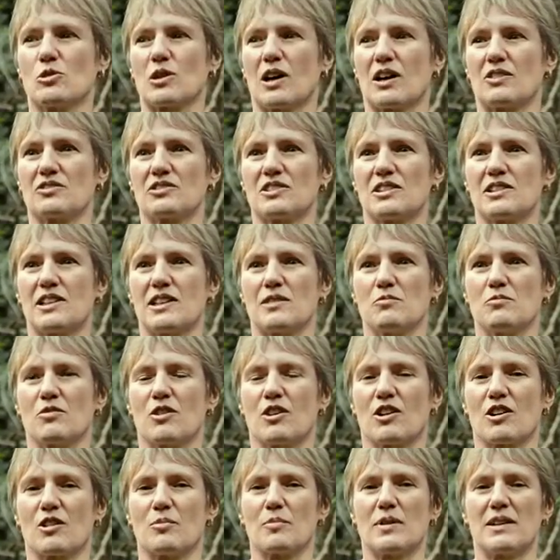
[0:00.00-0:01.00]
after the
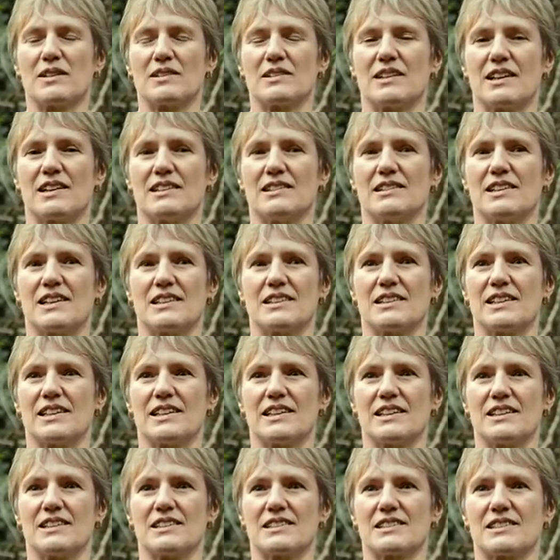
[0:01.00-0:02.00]
environment, and that
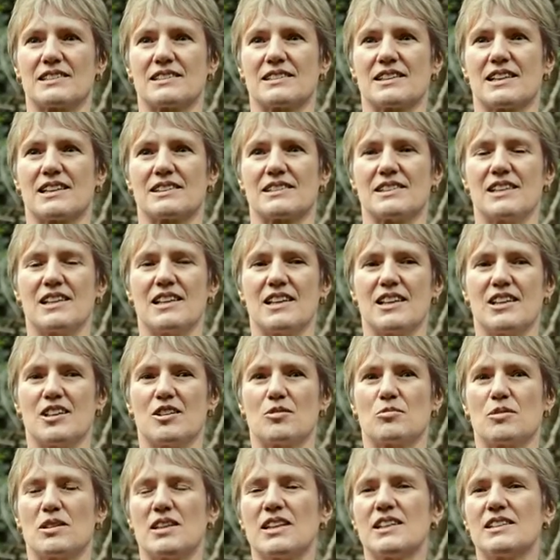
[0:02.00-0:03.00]
is that
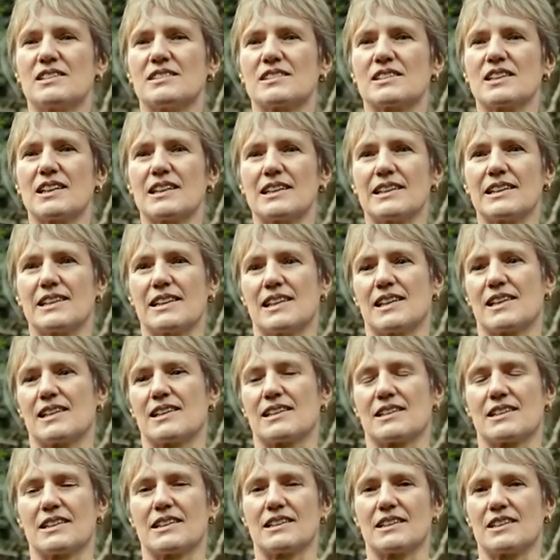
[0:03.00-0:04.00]
we need clean
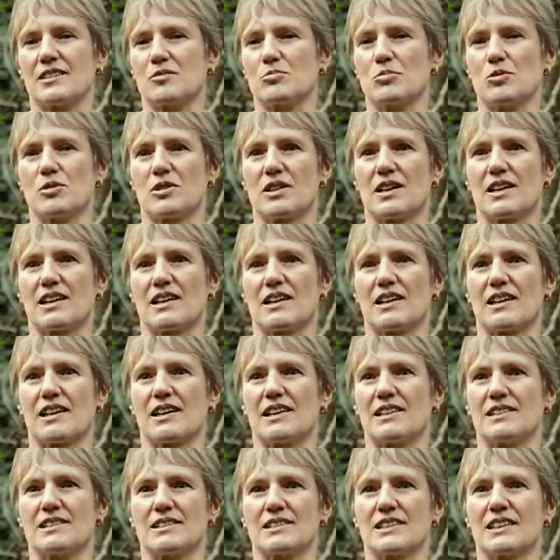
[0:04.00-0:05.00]
air, clean water
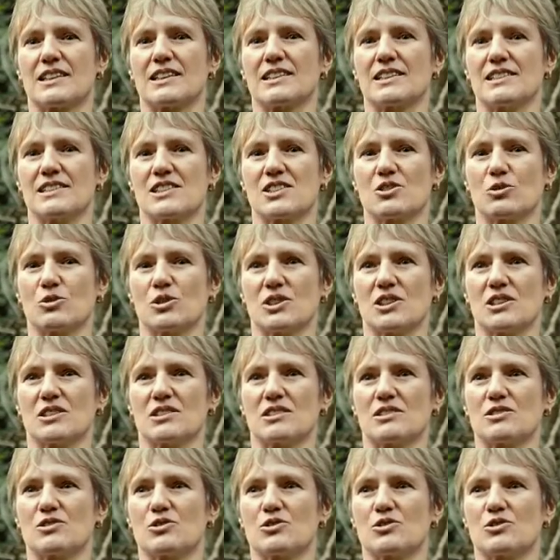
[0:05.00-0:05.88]
and clean soil